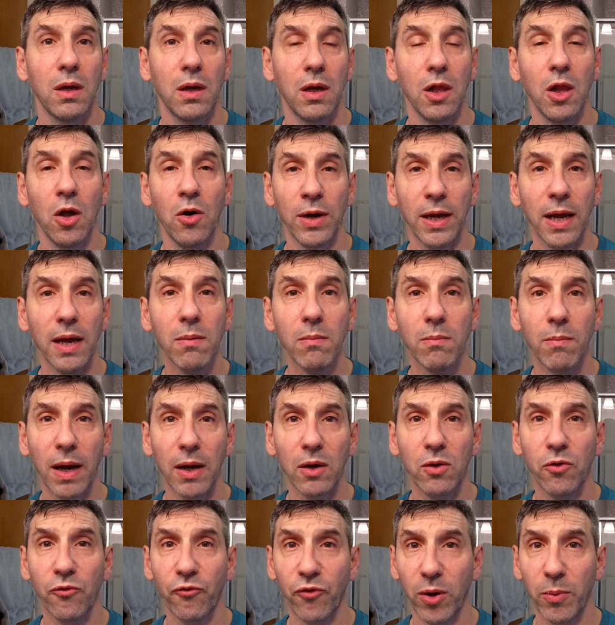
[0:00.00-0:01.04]
Hello again,
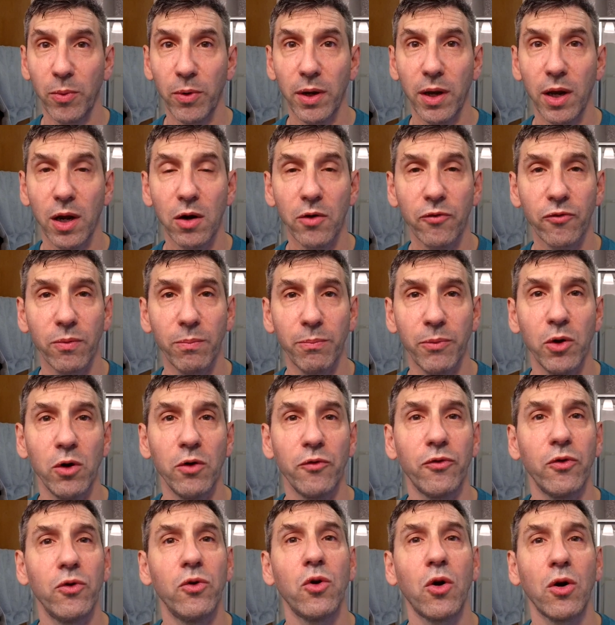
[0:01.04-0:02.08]
Michael Freedberg here from
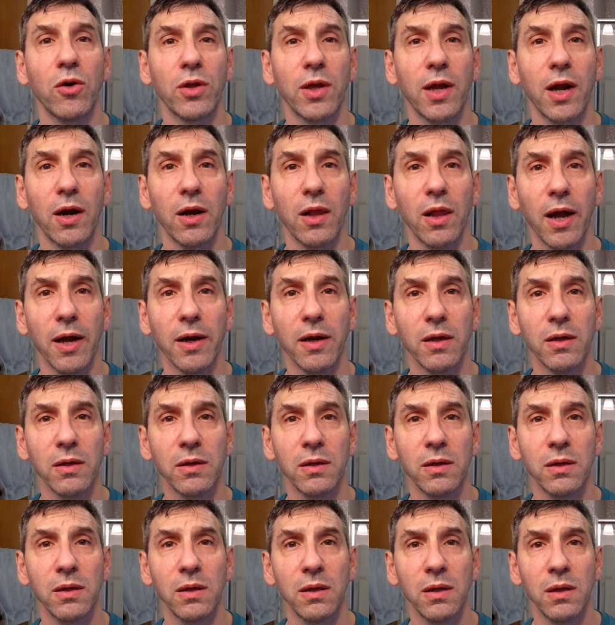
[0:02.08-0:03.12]
beautiful North
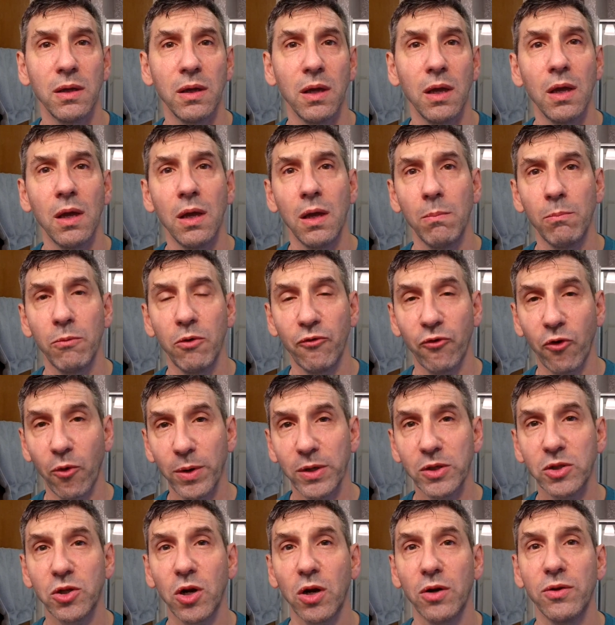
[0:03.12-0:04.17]
Carolina. Before
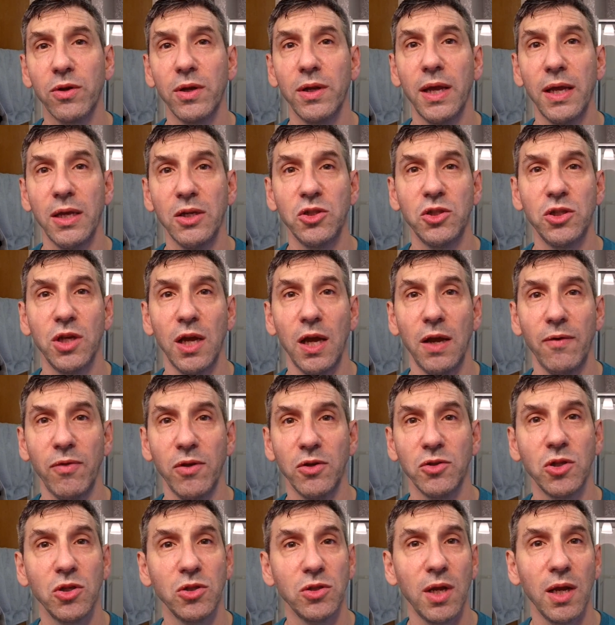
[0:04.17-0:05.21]
we start today's shave,
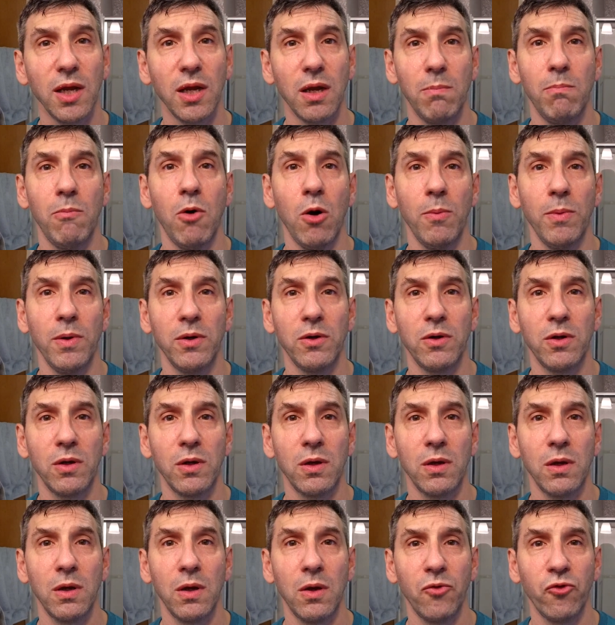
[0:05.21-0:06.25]
let's just take a moment
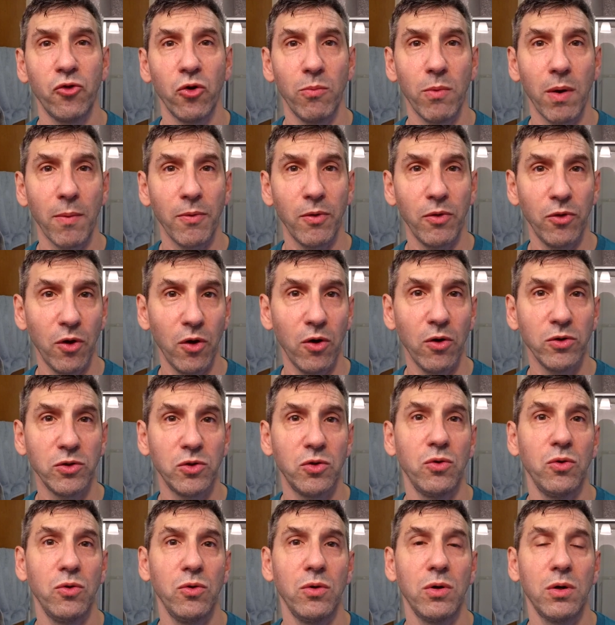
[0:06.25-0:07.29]
to remember those
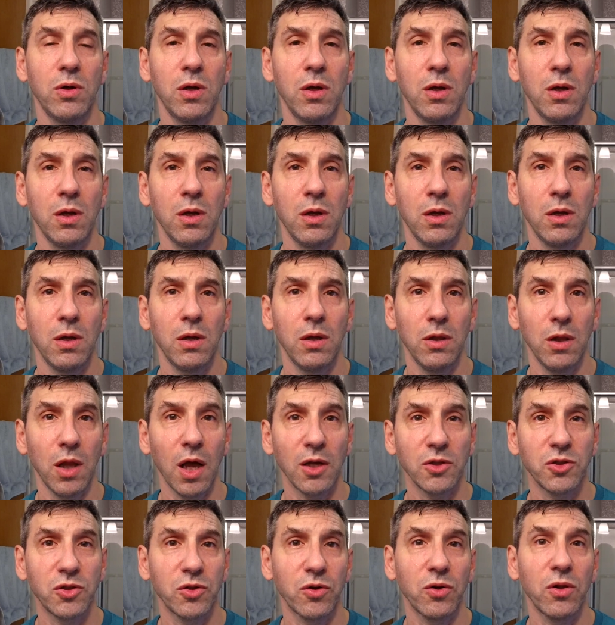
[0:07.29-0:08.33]
who
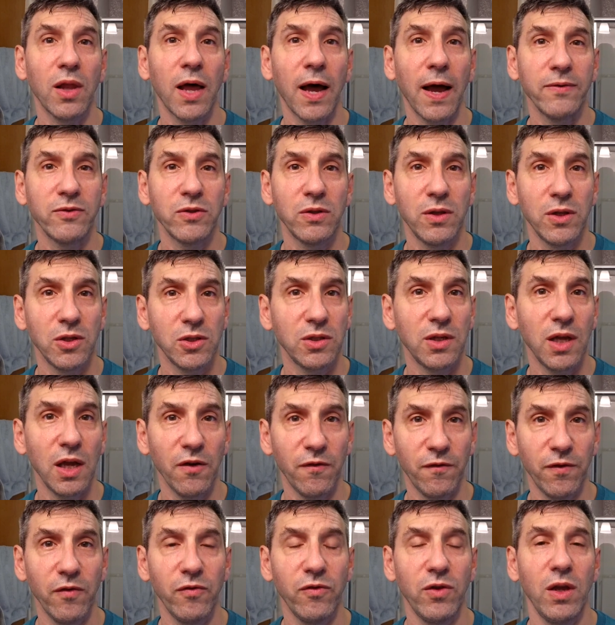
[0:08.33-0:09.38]
lost their lives in this day
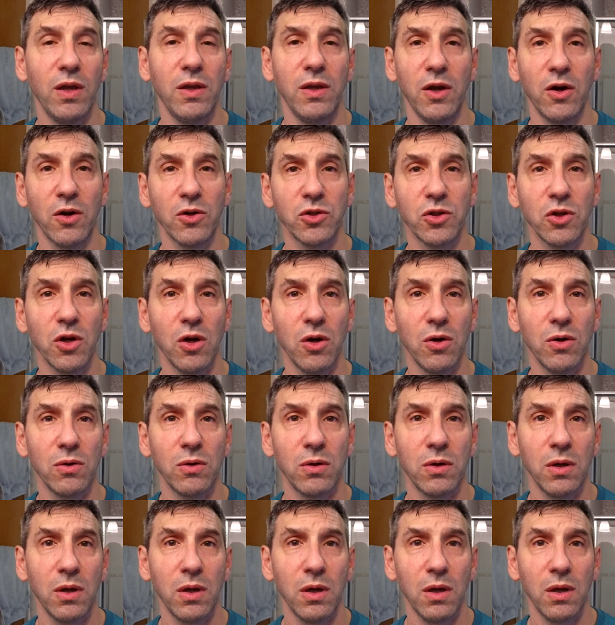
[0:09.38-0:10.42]
15 years ago.